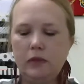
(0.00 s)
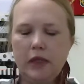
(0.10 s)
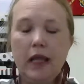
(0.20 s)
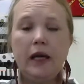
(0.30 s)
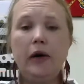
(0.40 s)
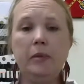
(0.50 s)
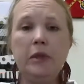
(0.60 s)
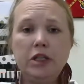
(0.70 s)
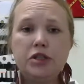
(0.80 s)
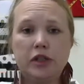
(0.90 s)
Okay, now a
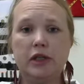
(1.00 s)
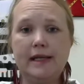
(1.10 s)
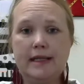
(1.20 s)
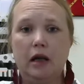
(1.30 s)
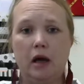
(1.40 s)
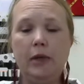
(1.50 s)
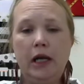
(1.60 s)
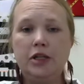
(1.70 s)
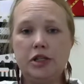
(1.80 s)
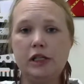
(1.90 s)
mixture is a
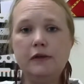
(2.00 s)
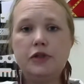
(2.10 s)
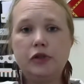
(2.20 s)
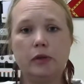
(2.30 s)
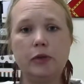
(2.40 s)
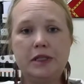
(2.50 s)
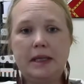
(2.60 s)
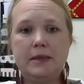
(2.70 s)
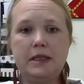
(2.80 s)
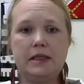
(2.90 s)
combination of 2 or more
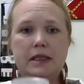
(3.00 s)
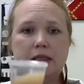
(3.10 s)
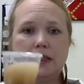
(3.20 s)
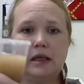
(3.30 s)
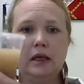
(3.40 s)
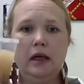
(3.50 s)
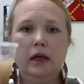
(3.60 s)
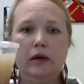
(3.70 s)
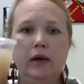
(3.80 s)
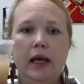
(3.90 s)
substances.
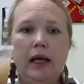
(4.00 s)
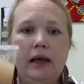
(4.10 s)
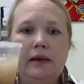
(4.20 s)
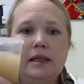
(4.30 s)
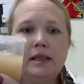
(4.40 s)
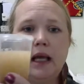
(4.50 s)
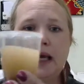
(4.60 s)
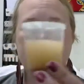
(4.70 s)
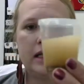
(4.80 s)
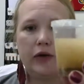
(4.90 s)
Okay, in this
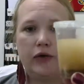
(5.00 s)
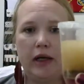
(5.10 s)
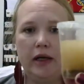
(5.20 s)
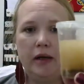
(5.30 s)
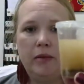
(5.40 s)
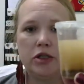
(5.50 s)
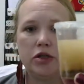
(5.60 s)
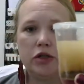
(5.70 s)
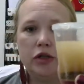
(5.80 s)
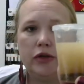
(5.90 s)
case, I created a
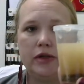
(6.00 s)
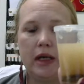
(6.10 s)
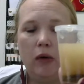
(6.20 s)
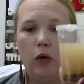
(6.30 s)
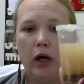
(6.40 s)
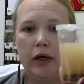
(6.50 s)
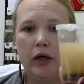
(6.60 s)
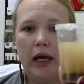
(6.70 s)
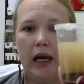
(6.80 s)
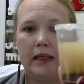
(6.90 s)
mixture using
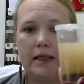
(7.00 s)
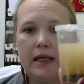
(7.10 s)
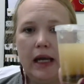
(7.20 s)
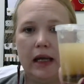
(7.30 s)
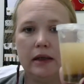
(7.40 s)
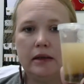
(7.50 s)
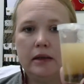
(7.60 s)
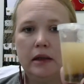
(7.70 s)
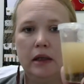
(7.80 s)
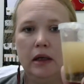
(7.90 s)
water and sand.
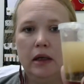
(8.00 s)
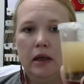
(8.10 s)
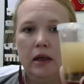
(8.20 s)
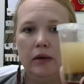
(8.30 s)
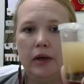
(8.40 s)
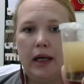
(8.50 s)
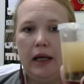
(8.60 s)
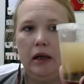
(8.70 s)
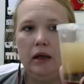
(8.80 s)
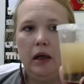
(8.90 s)

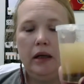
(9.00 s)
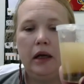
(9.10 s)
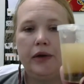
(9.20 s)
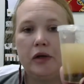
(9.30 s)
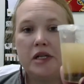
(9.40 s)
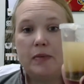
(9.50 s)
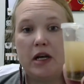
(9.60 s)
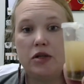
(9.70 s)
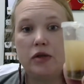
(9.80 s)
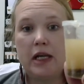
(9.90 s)
Okay, now there are
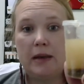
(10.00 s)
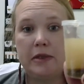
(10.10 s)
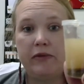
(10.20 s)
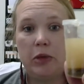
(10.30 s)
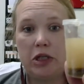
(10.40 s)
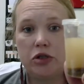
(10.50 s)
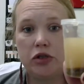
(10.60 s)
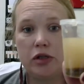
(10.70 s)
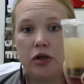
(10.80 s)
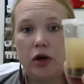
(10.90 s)
special types of
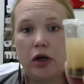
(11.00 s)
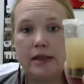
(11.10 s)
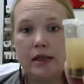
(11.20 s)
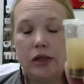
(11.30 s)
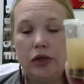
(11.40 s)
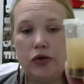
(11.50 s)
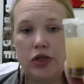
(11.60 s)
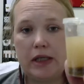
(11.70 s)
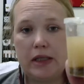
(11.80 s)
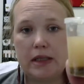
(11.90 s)
mixtures called
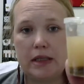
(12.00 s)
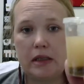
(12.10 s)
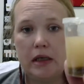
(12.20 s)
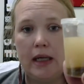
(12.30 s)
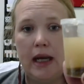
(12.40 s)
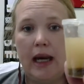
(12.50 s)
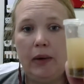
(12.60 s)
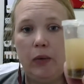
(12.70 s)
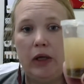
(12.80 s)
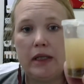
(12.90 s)
solutions.
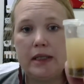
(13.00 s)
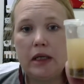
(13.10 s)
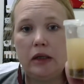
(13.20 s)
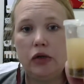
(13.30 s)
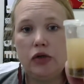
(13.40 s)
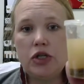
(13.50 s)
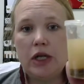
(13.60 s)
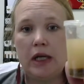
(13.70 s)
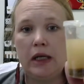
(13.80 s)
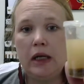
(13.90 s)
And with a
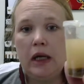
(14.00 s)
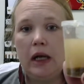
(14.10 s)
solution,